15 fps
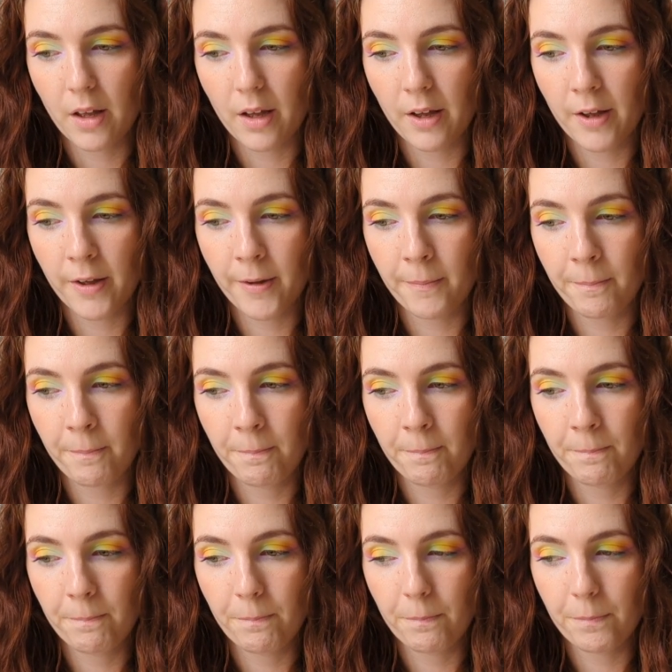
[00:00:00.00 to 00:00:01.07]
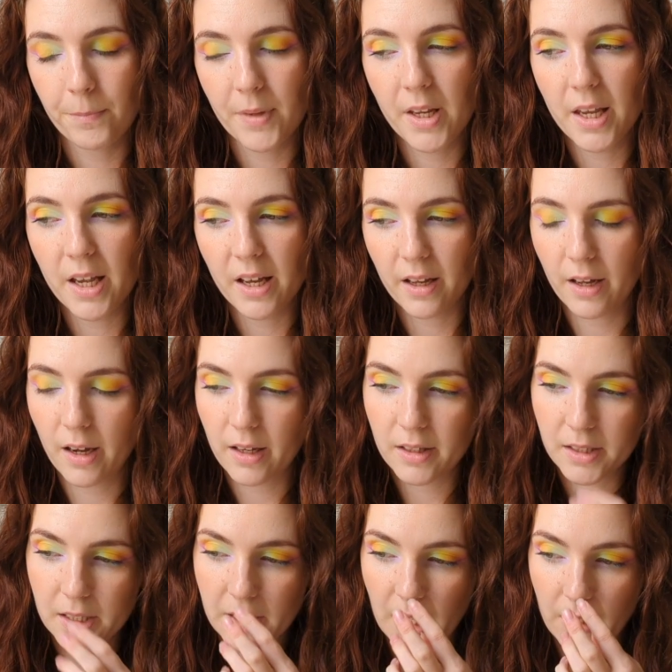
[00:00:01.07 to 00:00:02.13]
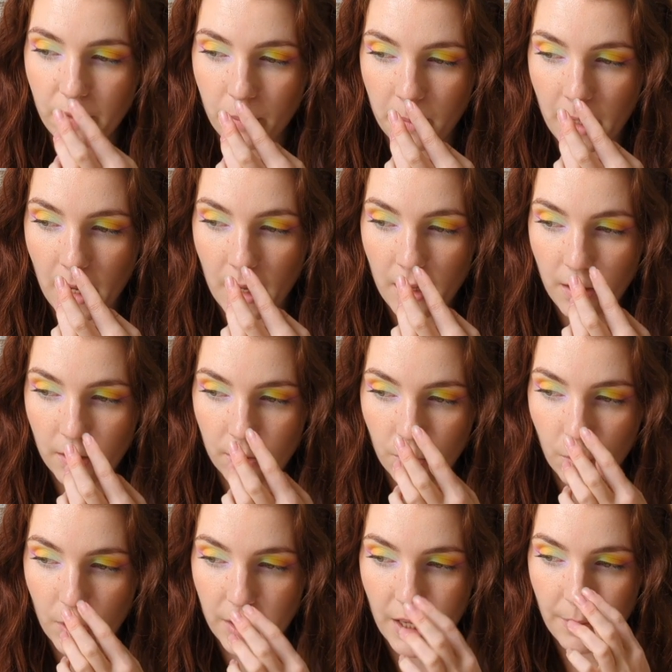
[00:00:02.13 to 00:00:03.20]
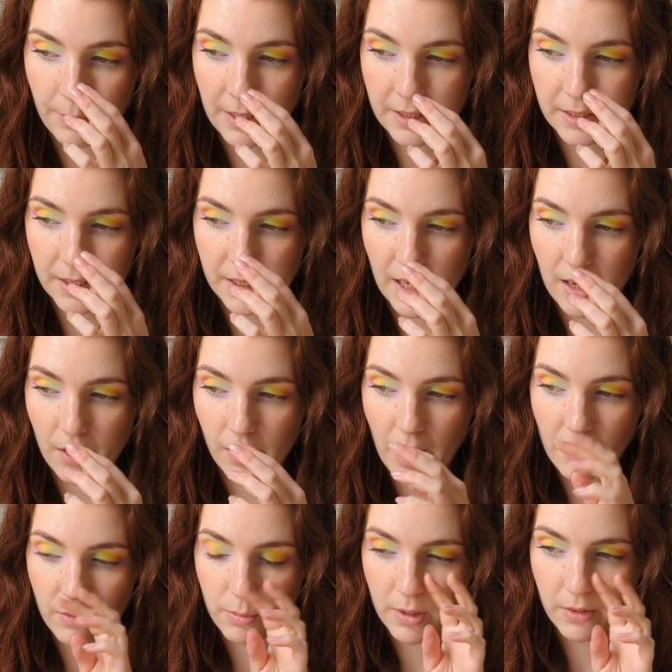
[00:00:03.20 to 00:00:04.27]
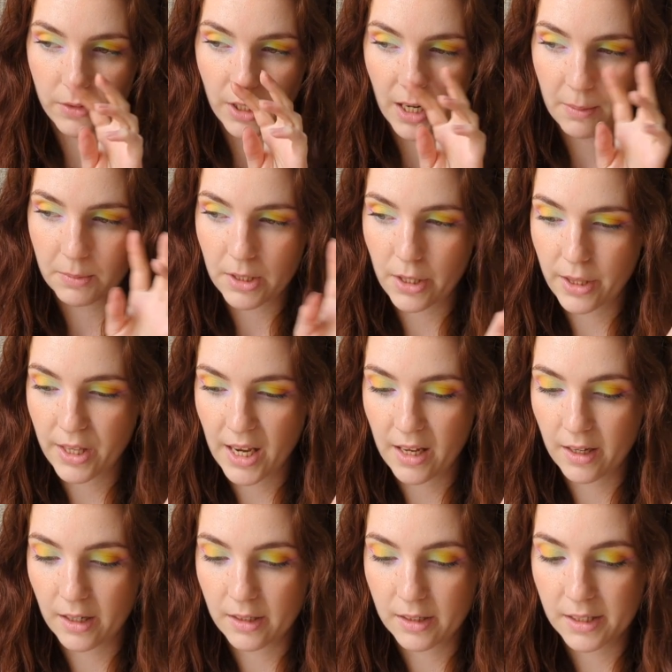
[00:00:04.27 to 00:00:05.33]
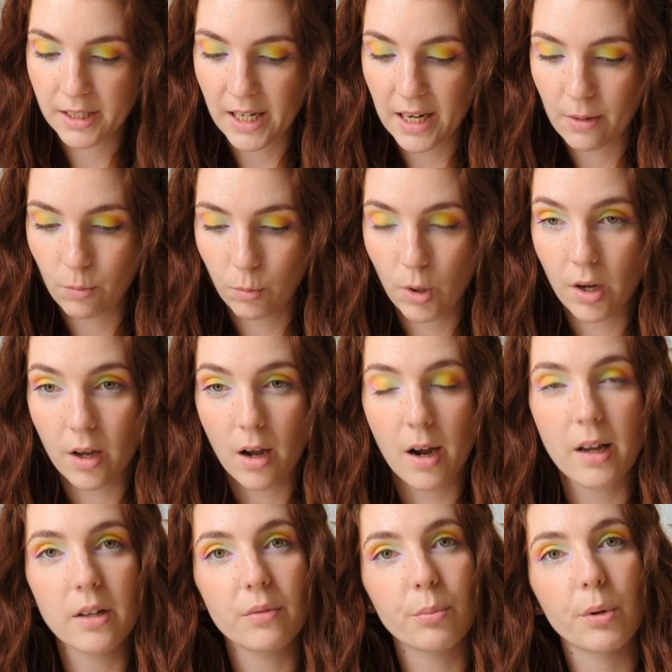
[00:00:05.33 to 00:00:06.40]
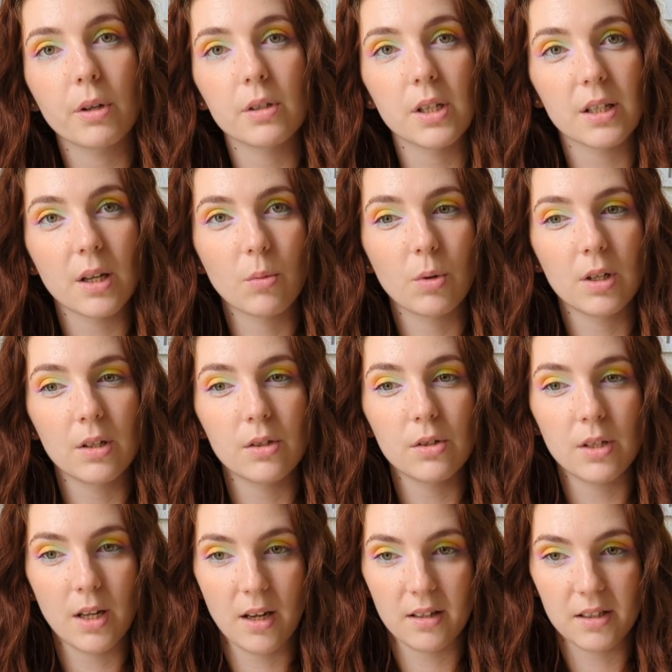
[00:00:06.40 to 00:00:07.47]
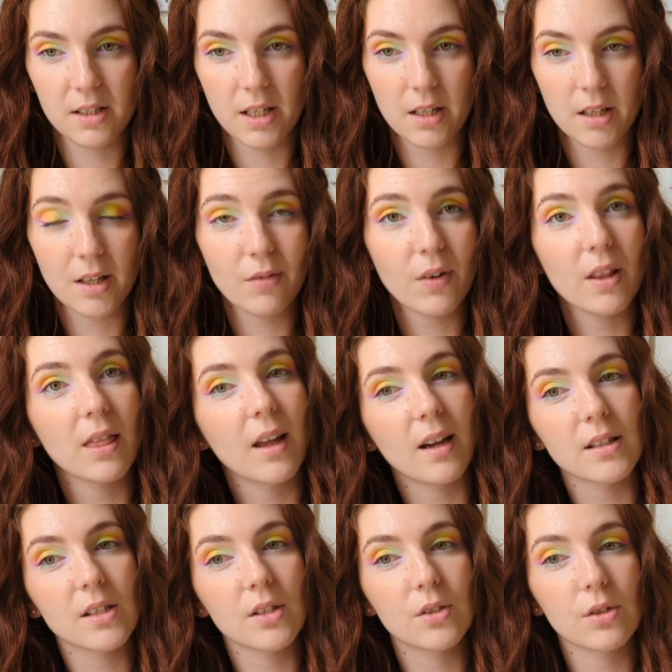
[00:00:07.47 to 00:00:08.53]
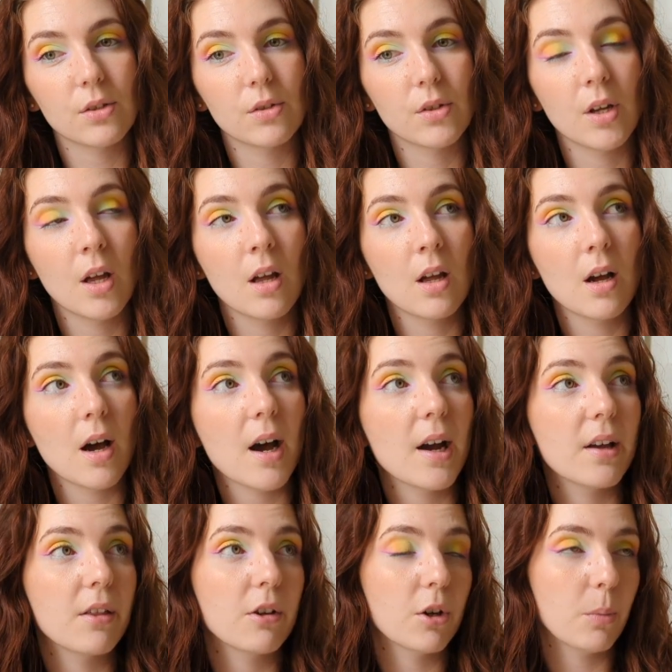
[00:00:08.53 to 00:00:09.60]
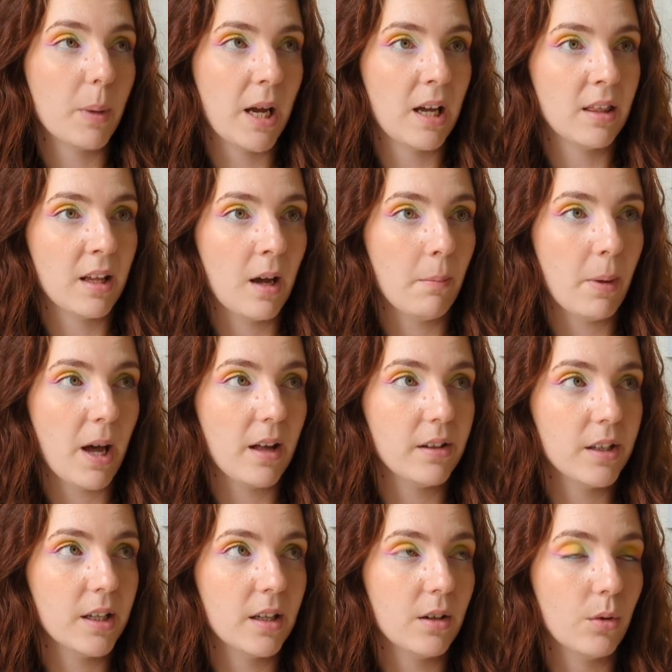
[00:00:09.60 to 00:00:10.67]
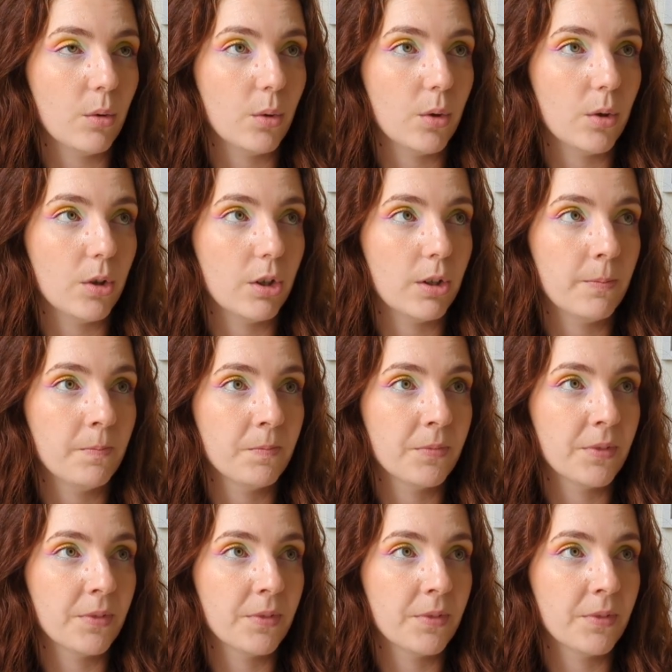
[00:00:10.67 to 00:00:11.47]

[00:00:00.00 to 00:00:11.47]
um, yeah, I guess aside from that, what that means is that I'll have a bit of time to think and see what kind of project I want to do next year. If I'd like to do either a pan that palette or